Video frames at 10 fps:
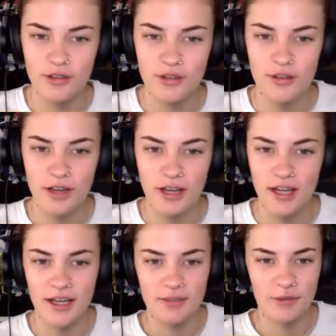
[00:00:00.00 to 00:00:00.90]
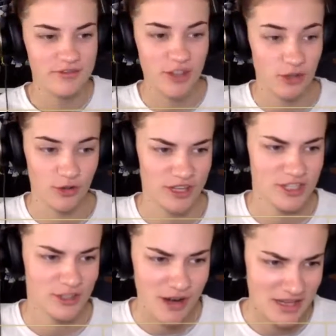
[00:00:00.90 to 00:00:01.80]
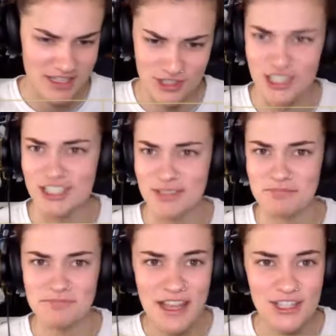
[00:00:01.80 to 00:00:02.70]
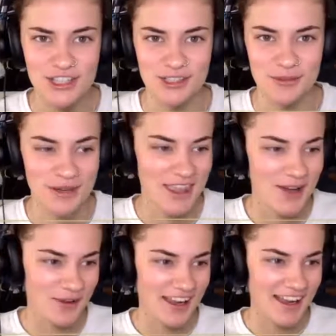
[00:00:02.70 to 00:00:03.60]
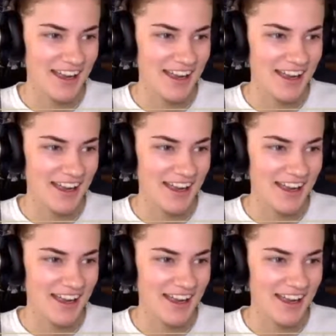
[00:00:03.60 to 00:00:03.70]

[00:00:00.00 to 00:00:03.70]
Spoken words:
Instagram is just magical, by the way. I looked